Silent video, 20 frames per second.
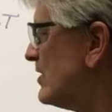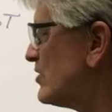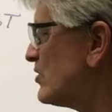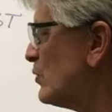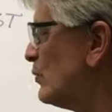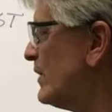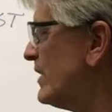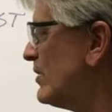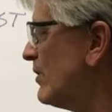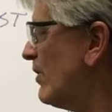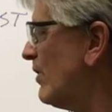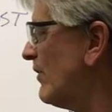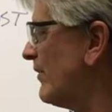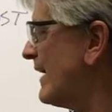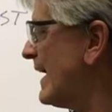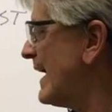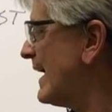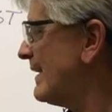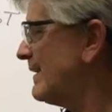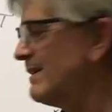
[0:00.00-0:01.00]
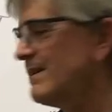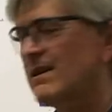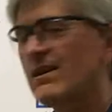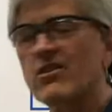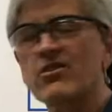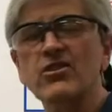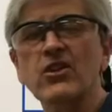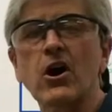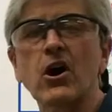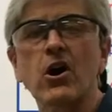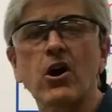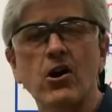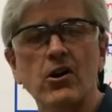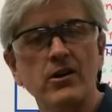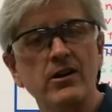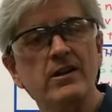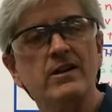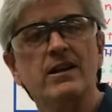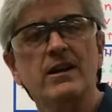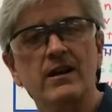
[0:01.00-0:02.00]
So we call that the
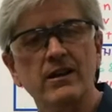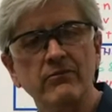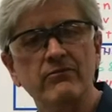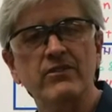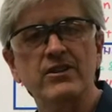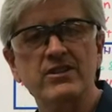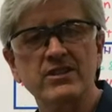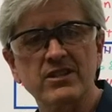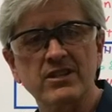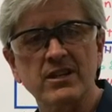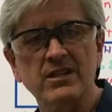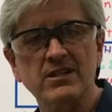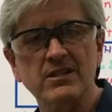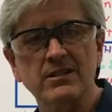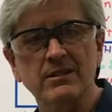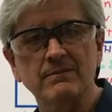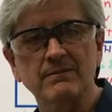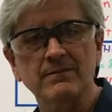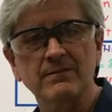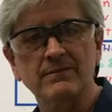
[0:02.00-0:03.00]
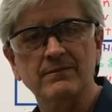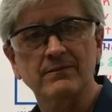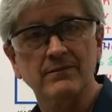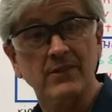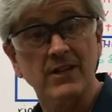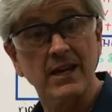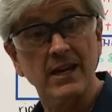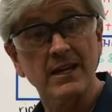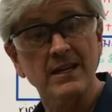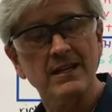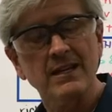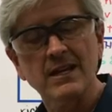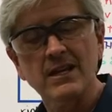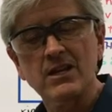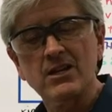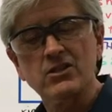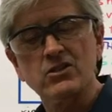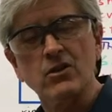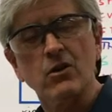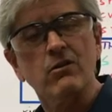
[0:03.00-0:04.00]
heart of the system, okay?
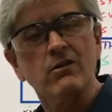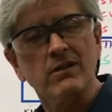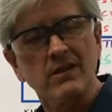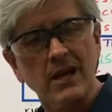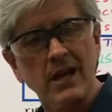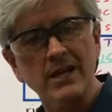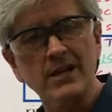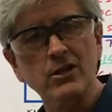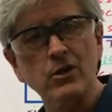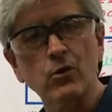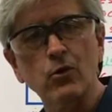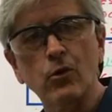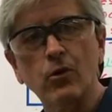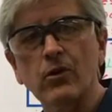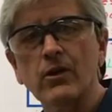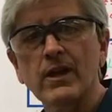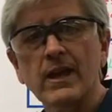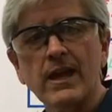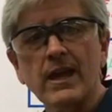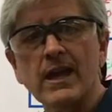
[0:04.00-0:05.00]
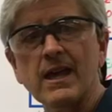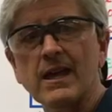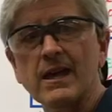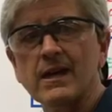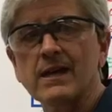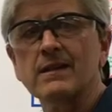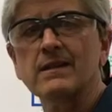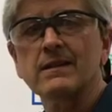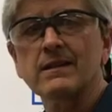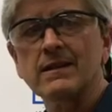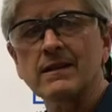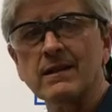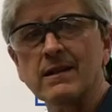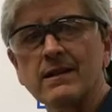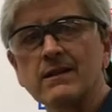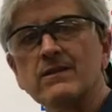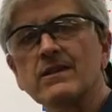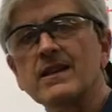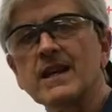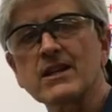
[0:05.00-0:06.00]
So kind of cool. And
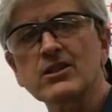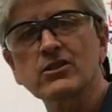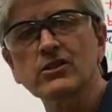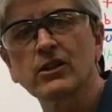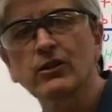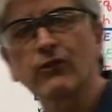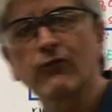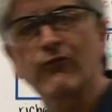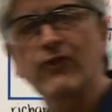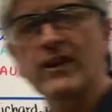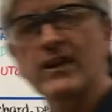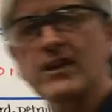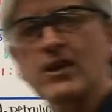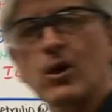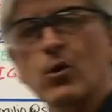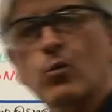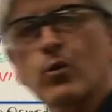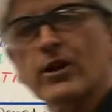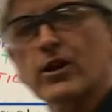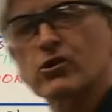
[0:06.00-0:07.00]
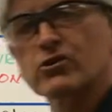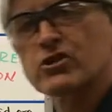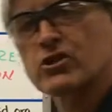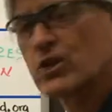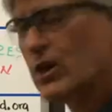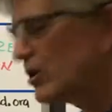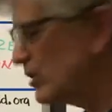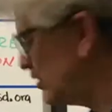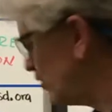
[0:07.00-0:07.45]
in the next little video, what I'll show